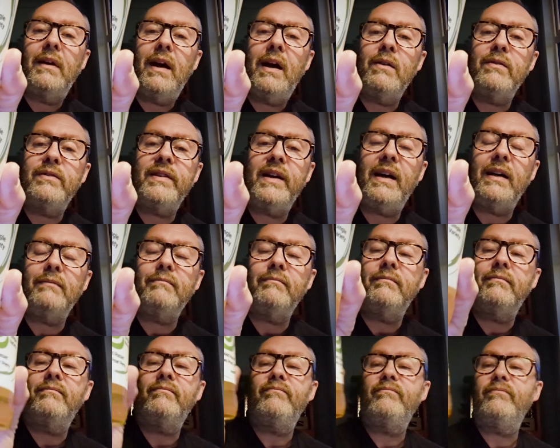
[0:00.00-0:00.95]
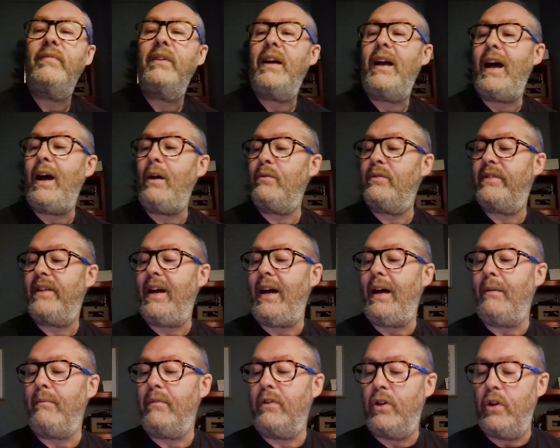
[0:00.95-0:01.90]
How's that? How's
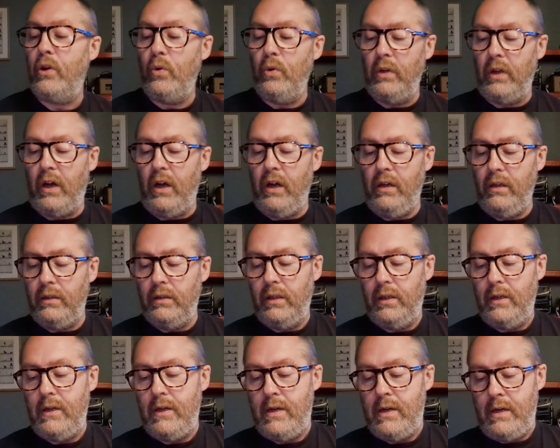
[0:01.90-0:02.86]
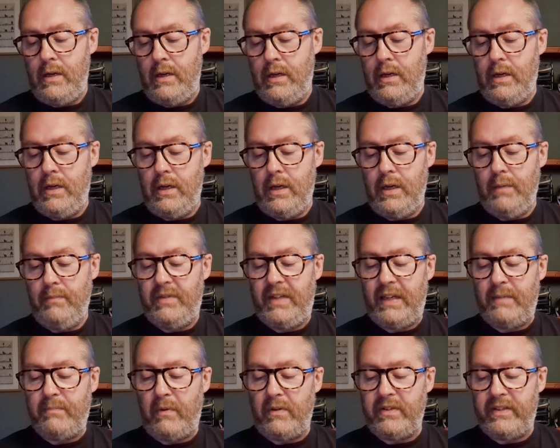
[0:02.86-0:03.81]
that? Cool, huh?
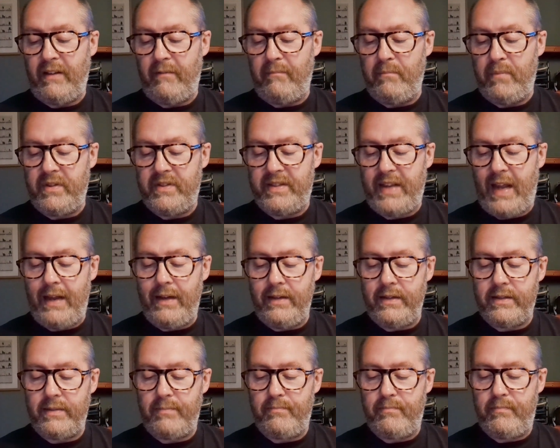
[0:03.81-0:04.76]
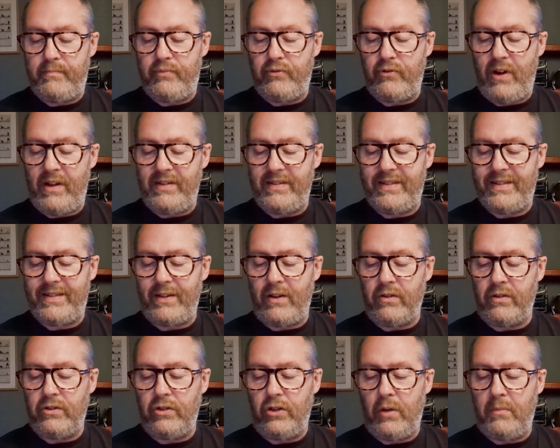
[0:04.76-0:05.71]
6.7%, um, pressed
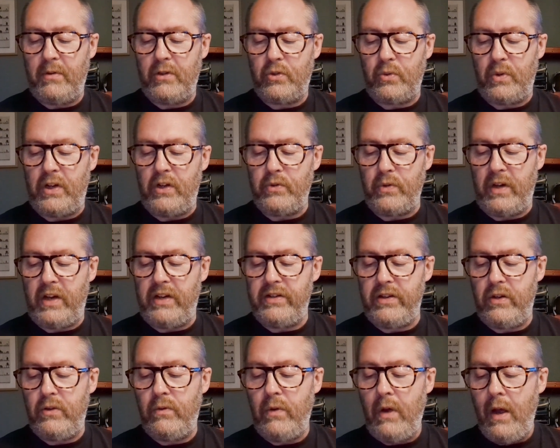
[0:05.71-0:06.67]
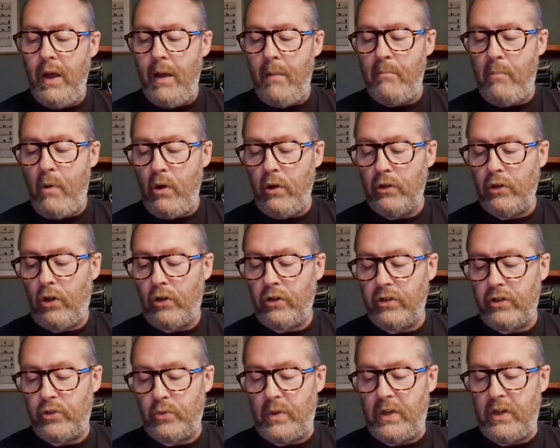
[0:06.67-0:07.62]
October 2022, bottled
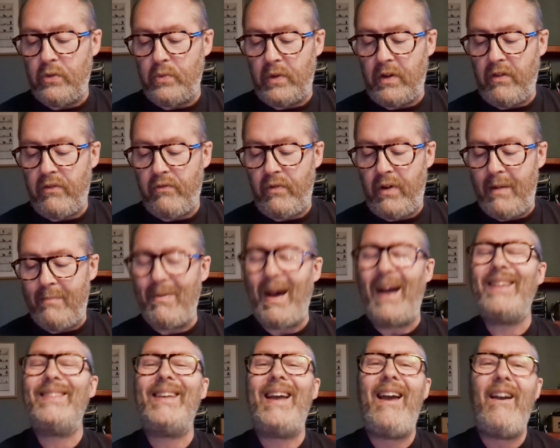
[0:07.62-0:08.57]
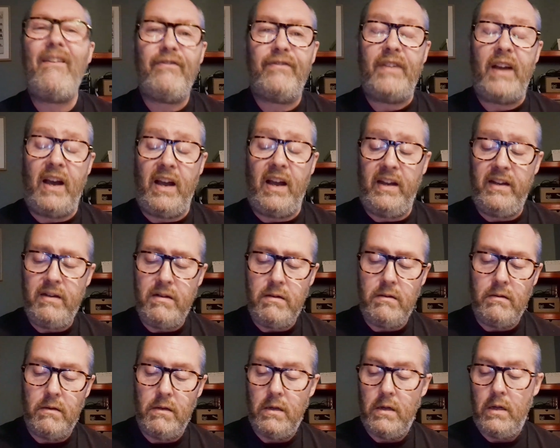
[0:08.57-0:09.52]
August 2023, batch F9.
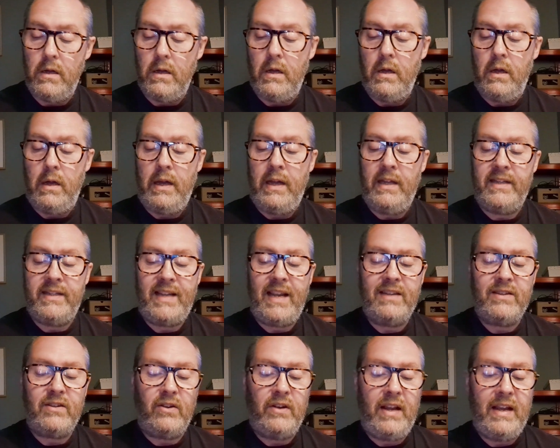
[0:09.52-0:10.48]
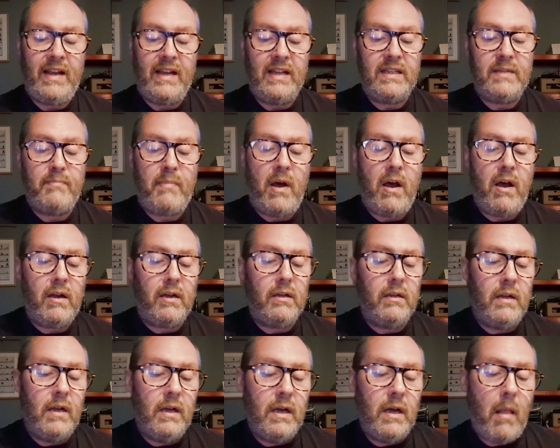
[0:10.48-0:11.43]
It says on here,
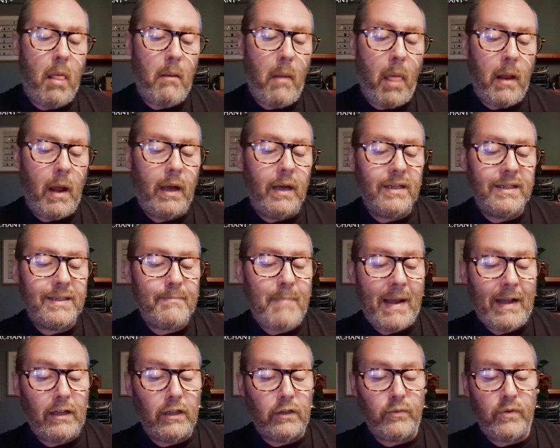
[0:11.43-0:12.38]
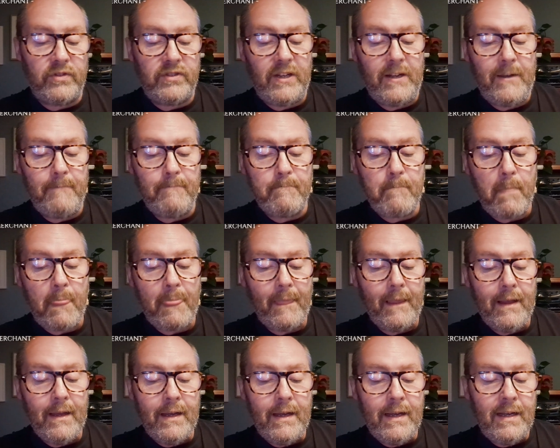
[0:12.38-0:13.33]
sparkle, uh, blah, speckled russet
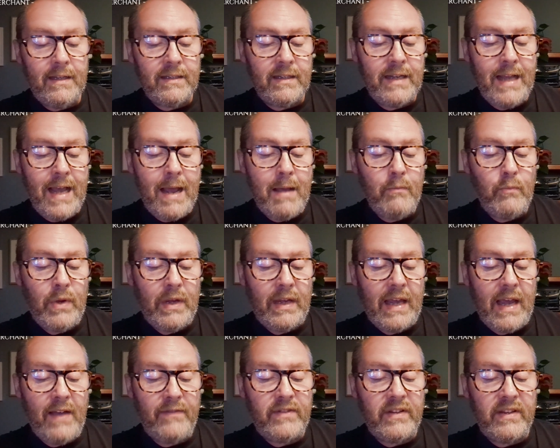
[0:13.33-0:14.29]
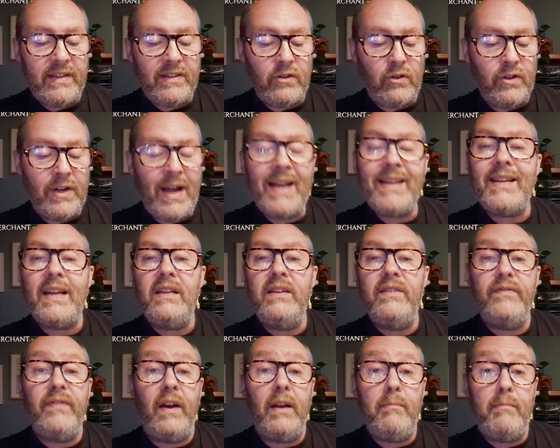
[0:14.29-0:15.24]
is a name we gave to this
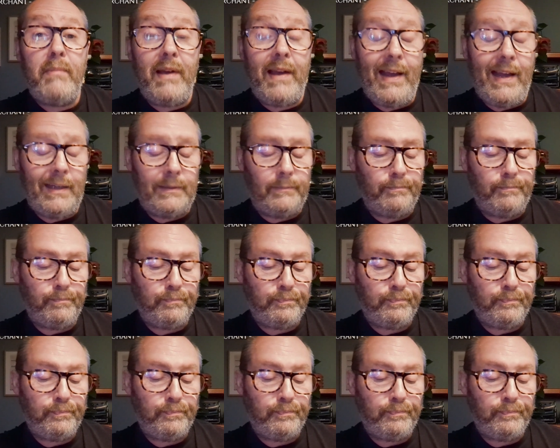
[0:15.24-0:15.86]
unidentified pear.